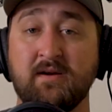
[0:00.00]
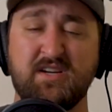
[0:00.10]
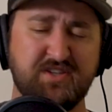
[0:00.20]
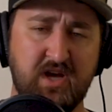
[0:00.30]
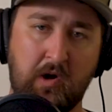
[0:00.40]

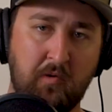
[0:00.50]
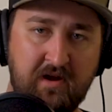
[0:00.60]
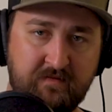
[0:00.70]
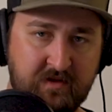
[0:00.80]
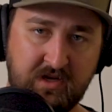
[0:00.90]
He's got a
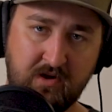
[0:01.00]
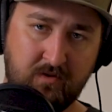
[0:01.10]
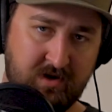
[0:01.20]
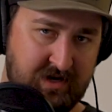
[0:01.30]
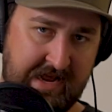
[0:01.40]
great video
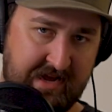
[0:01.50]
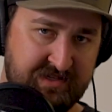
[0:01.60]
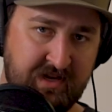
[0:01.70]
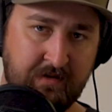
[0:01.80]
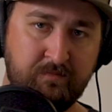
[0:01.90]
on
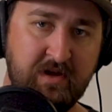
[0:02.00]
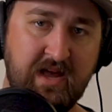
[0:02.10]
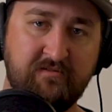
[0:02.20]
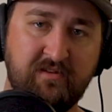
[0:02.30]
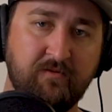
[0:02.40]
casting big,
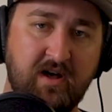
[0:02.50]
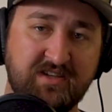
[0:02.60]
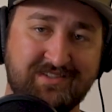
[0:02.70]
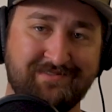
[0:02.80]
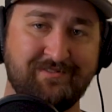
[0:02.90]
heavy
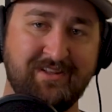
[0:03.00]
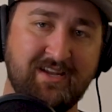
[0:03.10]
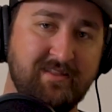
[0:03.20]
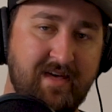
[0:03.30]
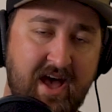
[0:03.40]
flies, and I've
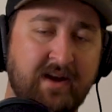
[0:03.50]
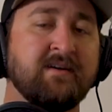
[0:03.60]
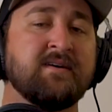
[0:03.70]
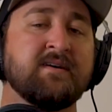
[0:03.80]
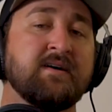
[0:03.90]
linked that
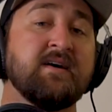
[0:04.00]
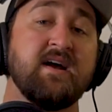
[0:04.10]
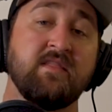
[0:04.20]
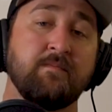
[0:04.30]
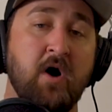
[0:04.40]

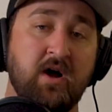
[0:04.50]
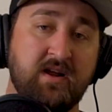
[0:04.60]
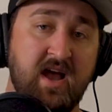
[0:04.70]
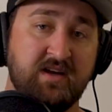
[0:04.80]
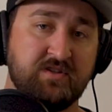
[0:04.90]
in the
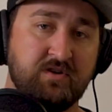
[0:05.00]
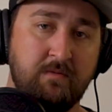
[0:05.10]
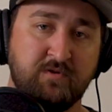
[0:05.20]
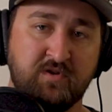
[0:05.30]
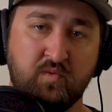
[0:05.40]
podcast
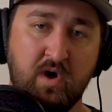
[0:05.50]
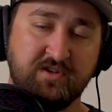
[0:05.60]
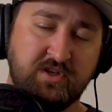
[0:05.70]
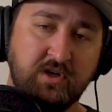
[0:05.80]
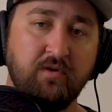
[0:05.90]
description as well.
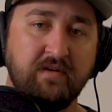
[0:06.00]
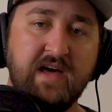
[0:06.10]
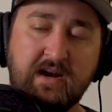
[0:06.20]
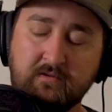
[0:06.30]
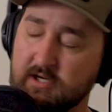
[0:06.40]
So you can go give
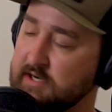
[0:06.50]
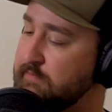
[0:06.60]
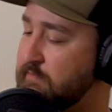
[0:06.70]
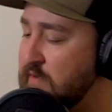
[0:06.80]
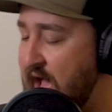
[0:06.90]
that a look.
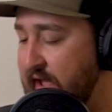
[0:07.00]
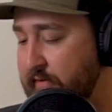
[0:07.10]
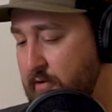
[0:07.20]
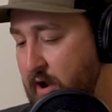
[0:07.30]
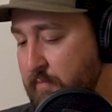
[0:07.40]

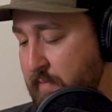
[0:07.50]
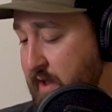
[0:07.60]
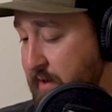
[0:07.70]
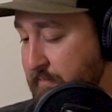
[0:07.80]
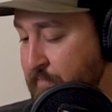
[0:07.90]
Highly
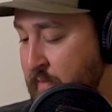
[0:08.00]
recommend it.